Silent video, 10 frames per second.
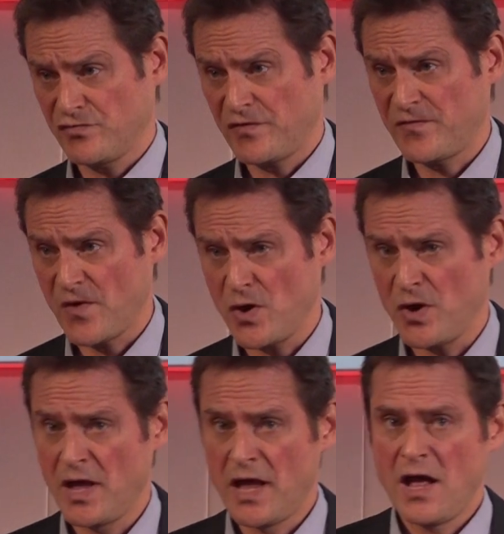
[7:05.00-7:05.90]
to
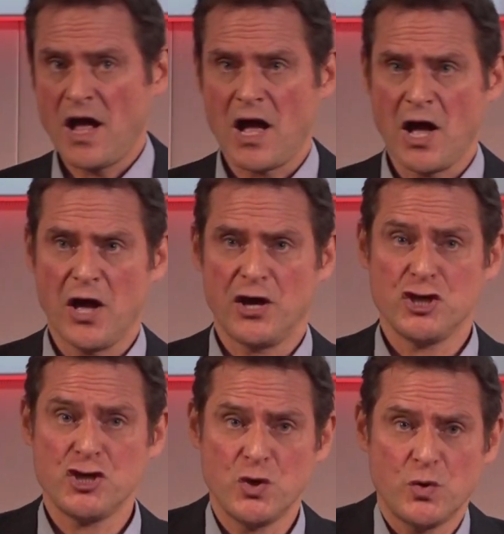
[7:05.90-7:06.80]
refer
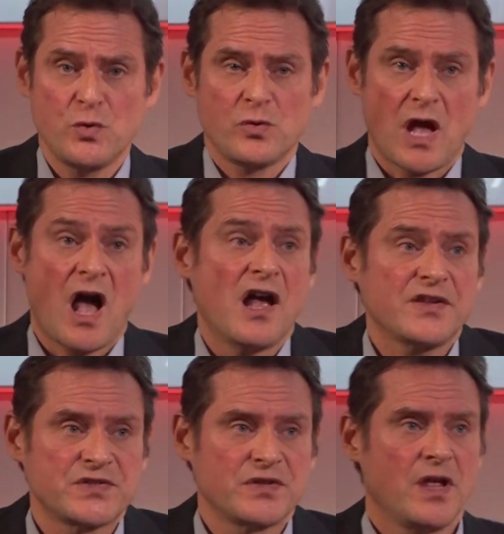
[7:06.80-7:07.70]

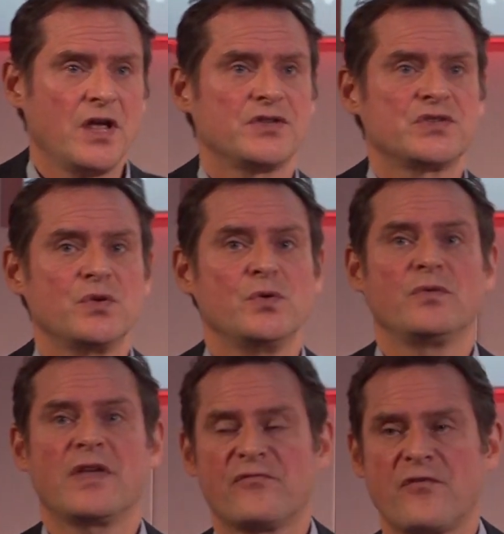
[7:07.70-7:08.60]
us, to
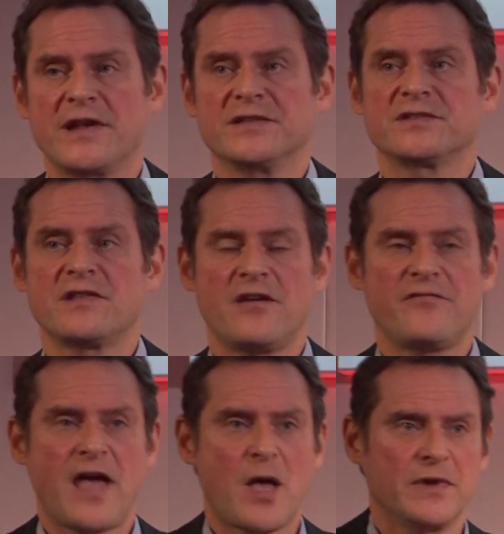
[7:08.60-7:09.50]
their friends, to their
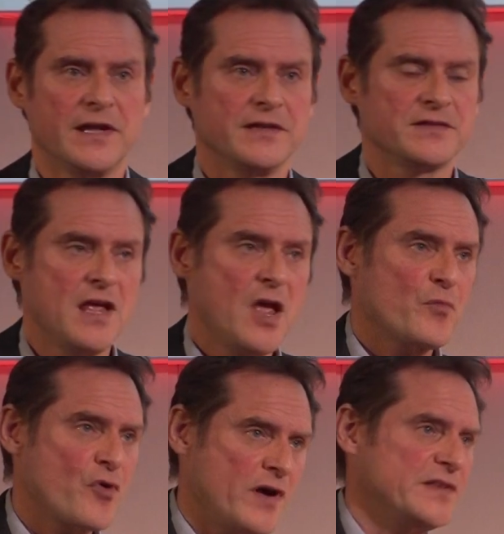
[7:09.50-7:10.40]
families.
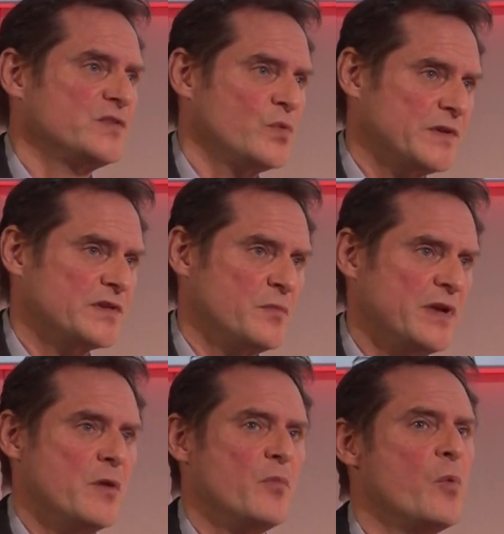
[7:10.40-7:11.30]
Price is always going to be
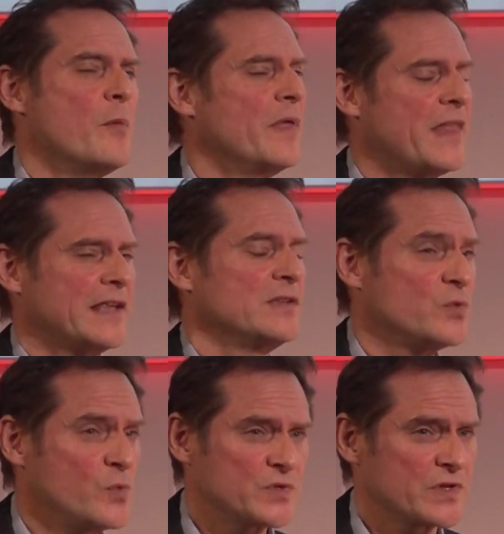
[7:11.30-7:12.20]
number one, but that is
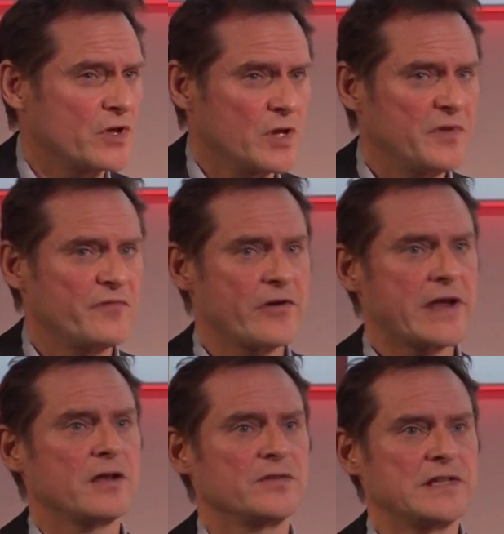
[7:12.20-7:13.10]
also going to be very
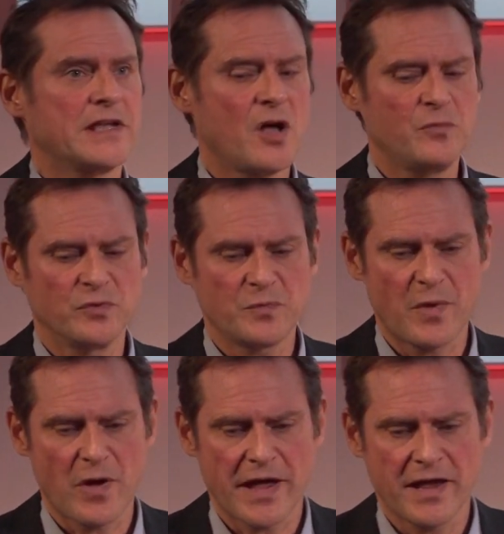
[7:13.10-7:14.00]
closely coupled
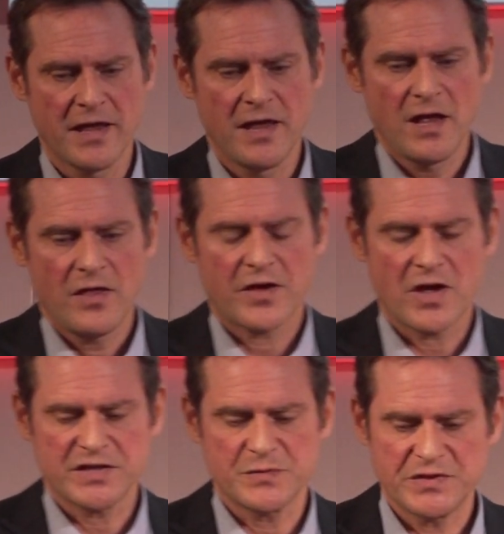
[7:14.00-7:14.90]
by the
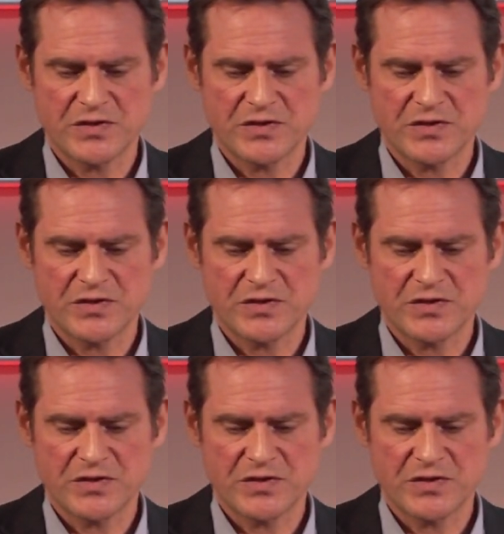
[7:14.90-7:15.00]
customer